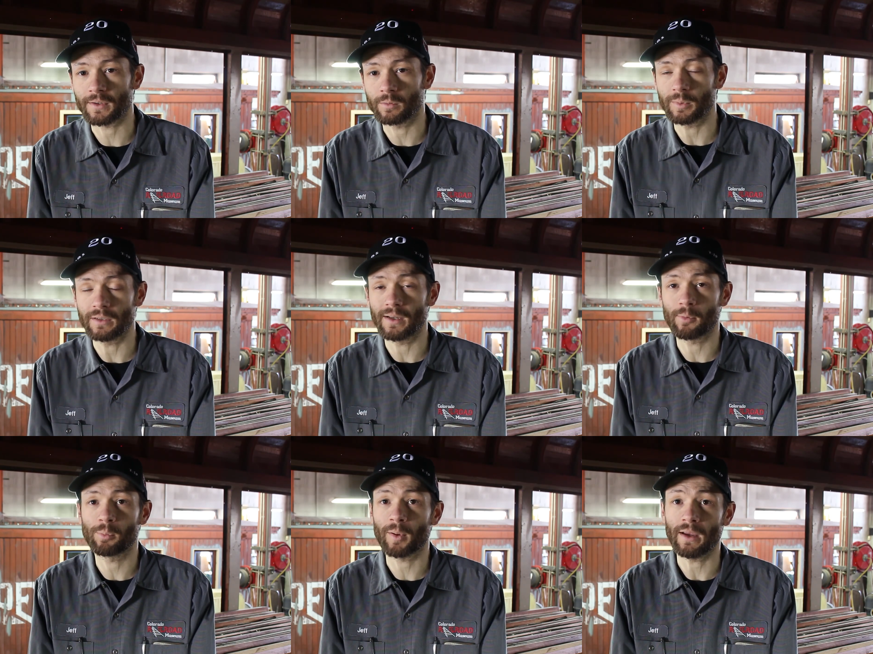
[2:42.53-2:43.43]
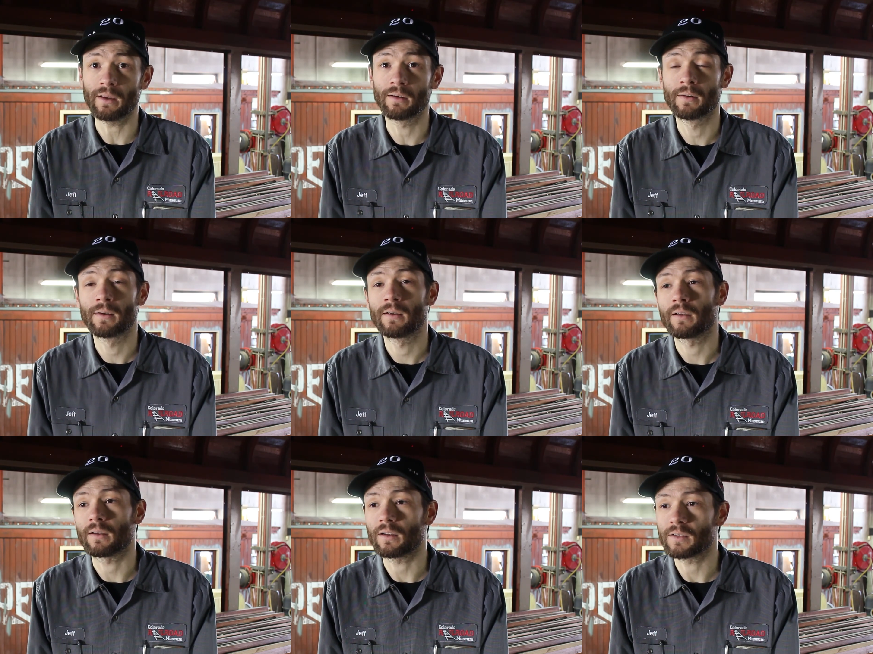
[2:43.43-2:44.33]
that'll be double pane
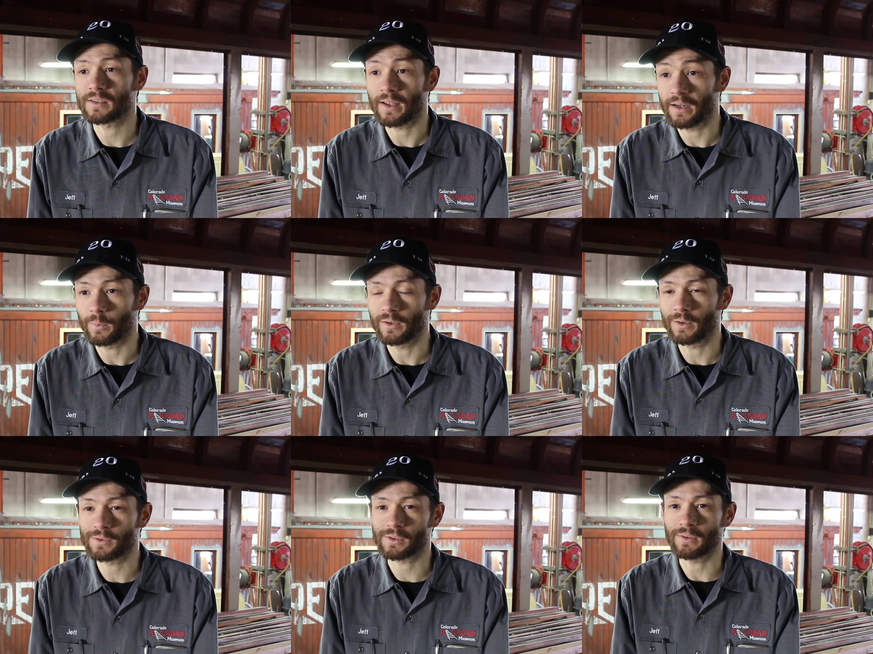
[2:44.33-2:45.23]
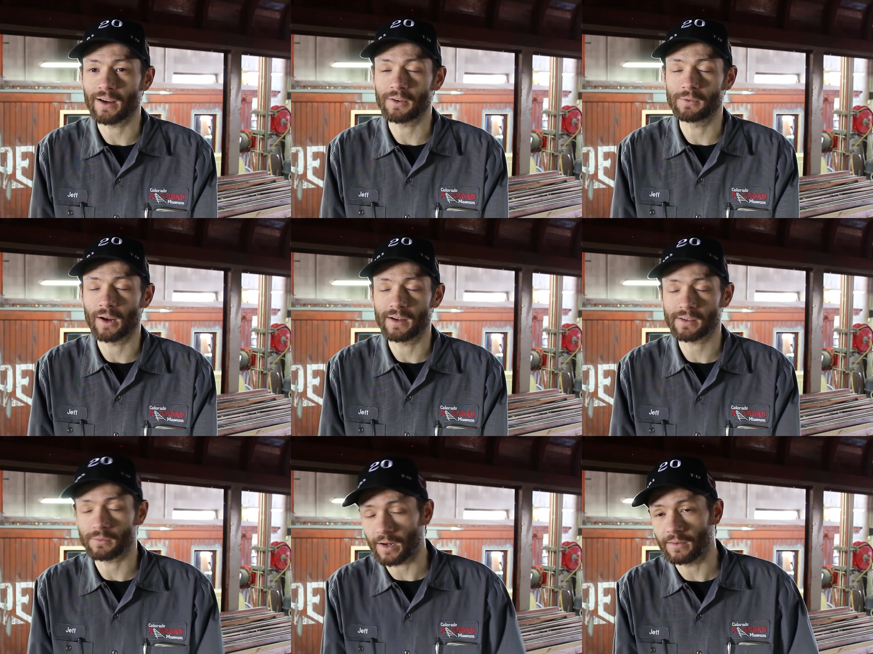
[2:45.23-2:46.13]
sliding windows, so now you guys
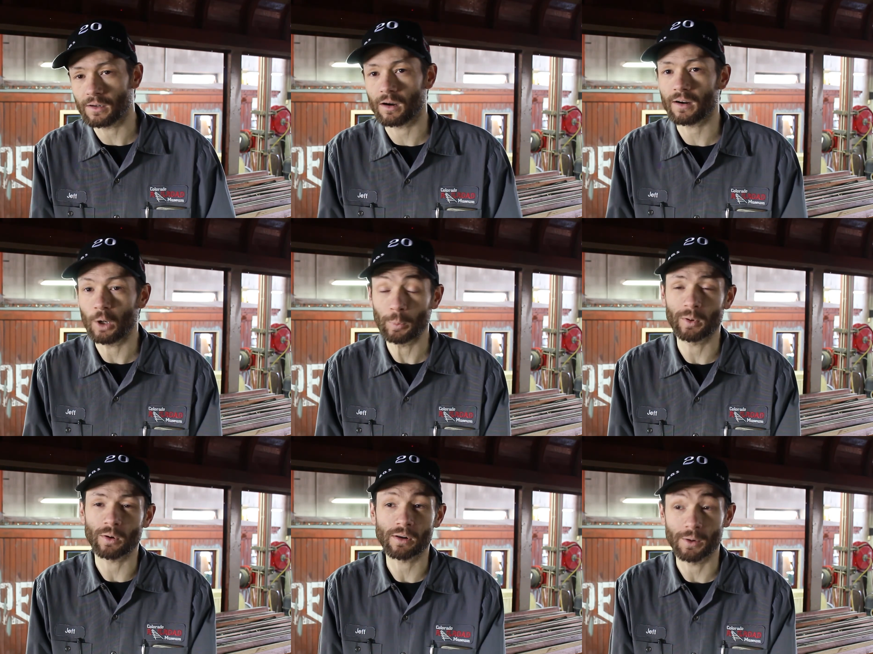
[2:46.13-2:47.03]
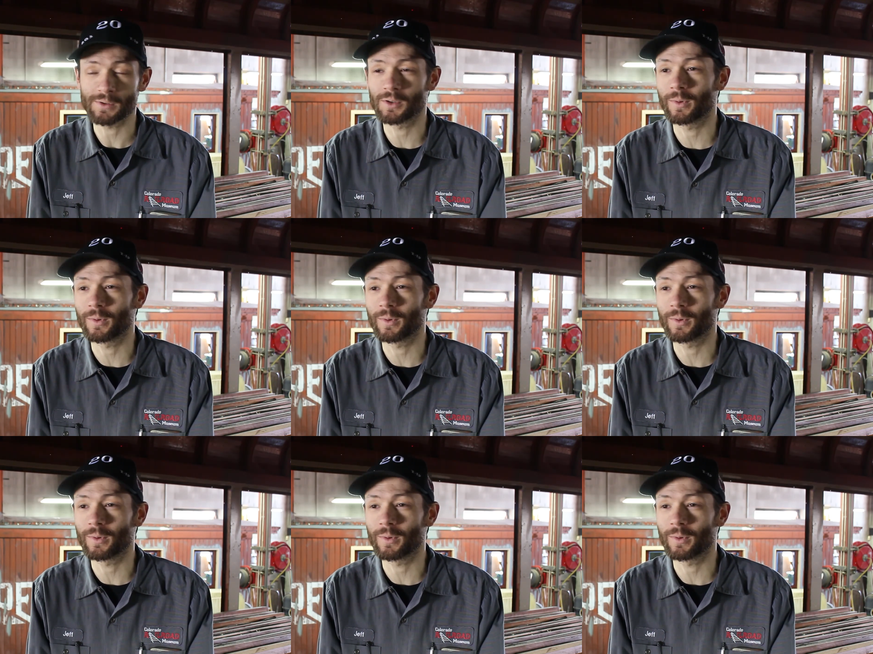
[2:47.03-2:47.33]
can ride in the car and open or close the